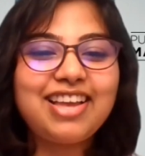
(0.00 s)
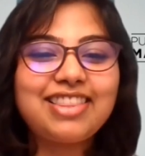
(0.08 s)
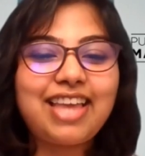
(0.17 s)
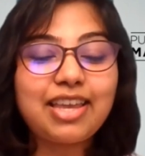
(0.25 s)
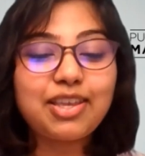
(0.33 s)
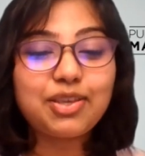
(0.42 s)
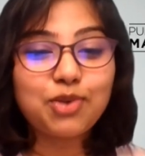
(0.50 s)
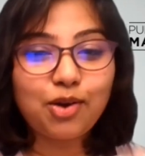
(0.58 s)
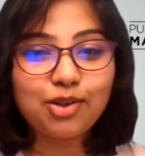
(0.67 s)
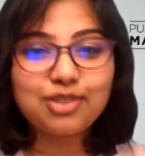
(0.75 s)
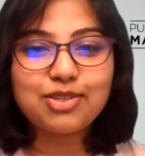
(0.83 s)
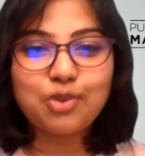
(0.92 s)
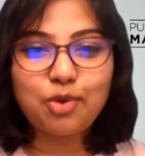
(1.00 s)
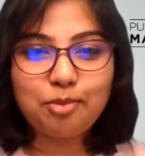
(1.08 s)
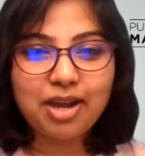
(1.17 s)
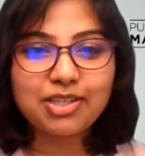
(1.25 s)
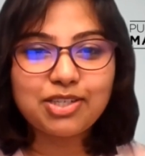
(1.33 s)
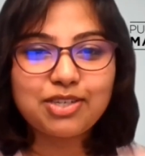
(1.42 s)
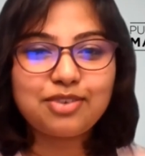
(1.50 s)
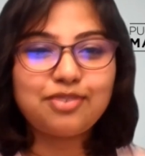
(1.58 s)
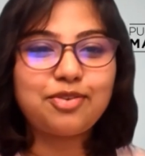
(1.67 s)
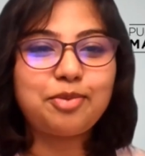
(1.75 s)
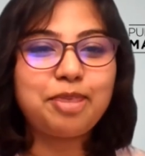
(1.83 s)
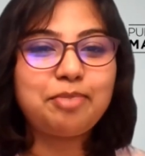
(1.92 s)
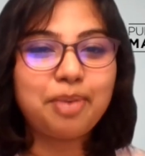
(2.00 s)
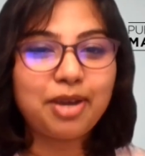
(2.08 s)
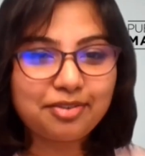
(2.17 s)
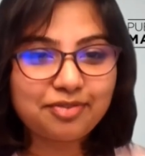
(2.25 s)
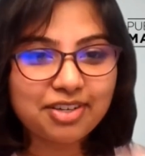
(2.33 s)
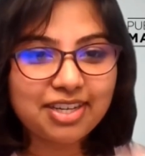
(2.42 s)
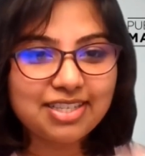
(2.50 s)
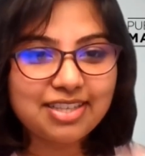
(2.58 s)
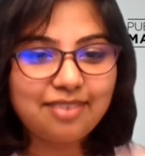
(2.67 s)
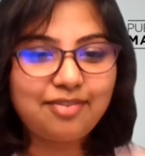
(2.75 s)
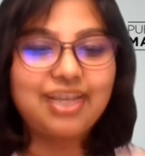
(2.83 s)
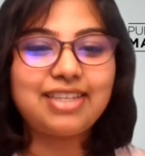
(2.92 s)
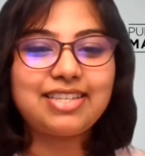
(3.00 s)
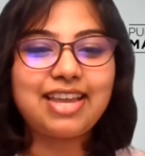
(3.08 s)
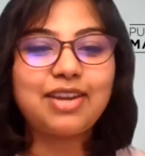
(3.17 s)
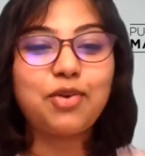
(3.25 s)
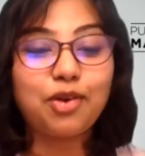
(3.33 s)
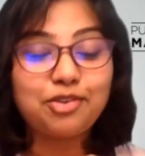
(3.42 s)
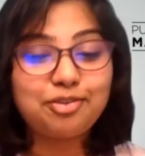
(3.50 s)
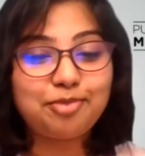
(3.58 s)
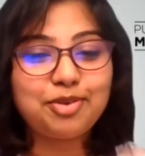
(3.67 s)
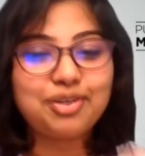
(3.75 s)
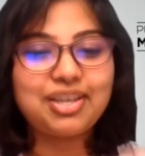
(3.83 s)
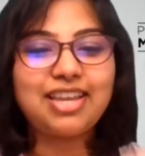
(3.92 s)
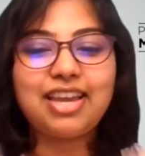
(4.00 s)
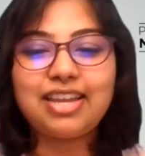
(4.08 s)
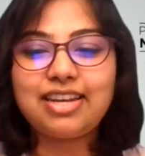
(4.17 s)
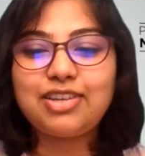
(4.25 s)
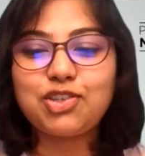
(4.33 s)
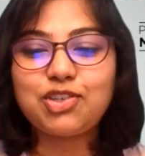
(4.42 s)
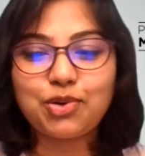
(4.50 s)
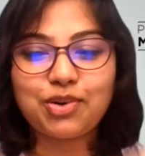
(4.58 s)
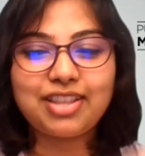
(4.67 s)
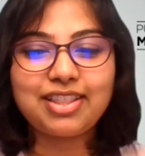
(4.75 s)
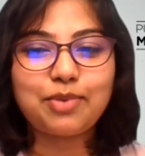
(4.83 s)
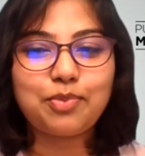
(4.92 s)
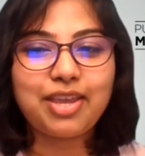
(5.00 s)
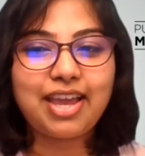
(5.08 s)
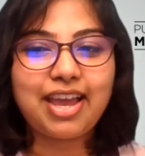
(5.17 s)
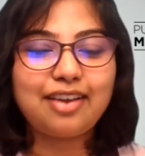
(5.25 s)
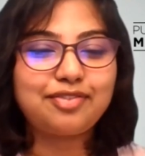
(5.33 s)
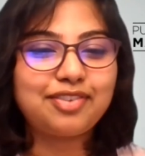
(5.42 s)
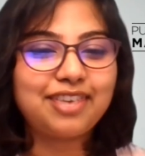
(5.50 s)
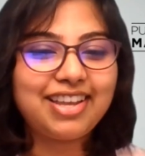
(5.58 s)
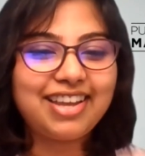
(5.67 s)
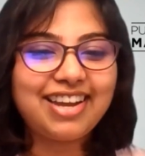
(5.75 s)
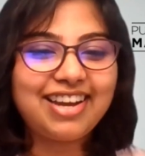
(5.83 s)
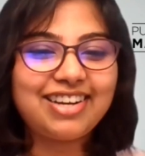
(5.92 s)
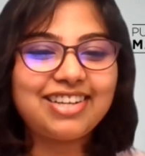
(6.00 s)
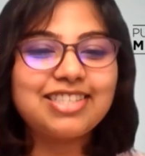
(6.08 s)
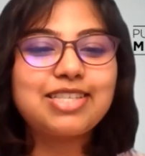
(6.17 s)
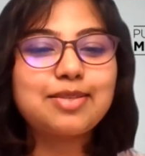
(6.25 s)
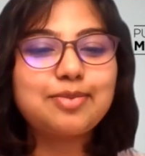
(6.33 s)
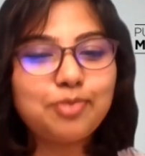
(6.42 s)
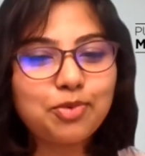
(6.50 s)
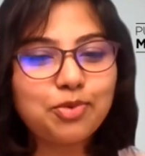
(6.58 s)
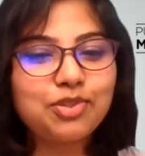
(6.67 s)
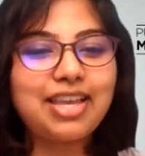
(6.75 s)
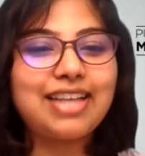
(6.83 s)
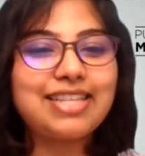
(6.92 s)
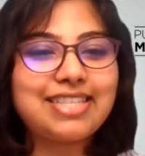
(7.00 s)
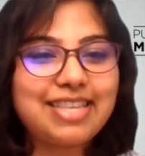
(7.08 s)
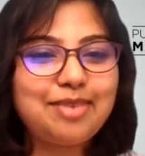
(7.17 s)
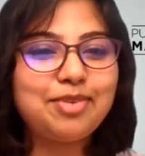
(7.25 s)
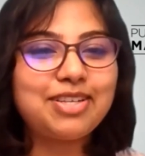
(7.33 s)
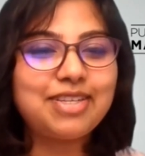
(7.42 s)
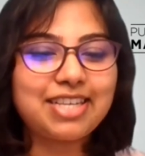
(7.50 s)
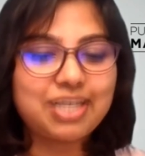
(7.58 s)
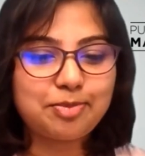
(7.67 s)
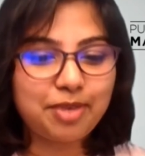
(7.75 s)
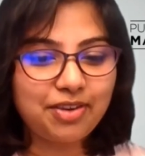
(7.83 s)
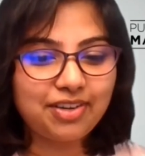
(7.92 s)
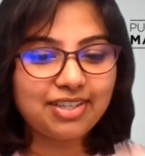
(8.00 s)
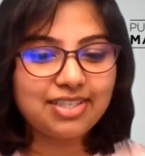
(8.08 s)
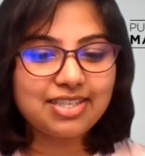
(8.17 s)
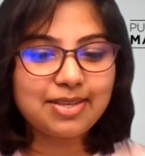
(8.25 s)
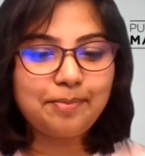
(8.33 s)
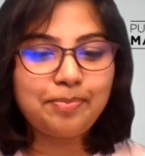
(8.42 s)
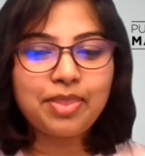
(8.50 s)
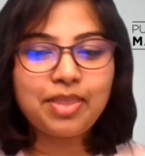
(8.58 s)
Thank you all so much for being part of today's event and contributing and ensuring that we have a smooth and seamless experience.